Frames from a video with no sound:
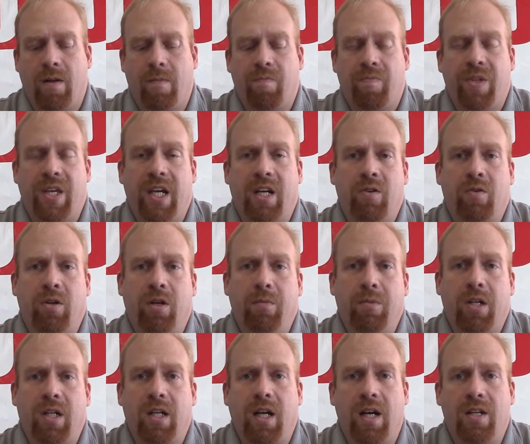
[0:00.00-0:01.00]
It
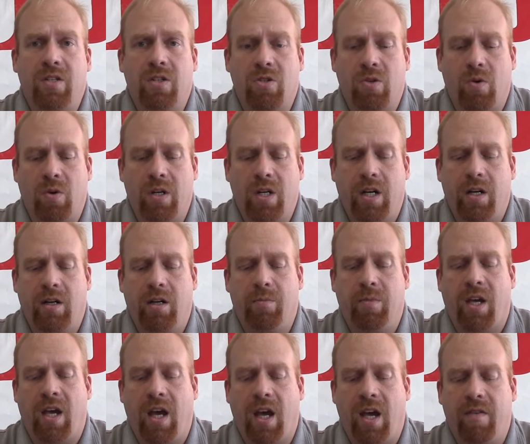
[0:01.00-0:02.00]
criminalizes ordinary
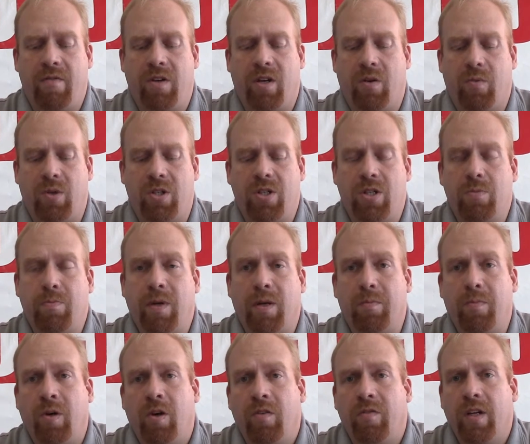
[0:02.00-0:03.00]
behavior, which has been
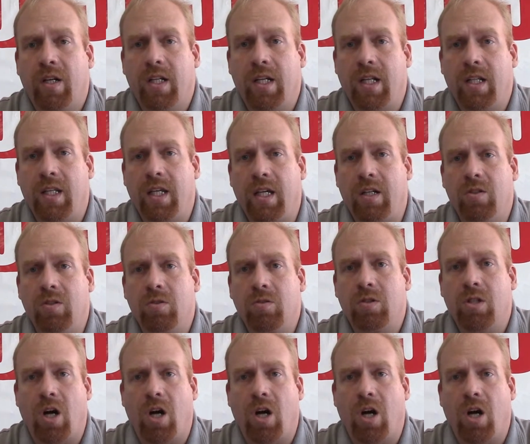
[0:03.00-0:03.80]
perfectly legal,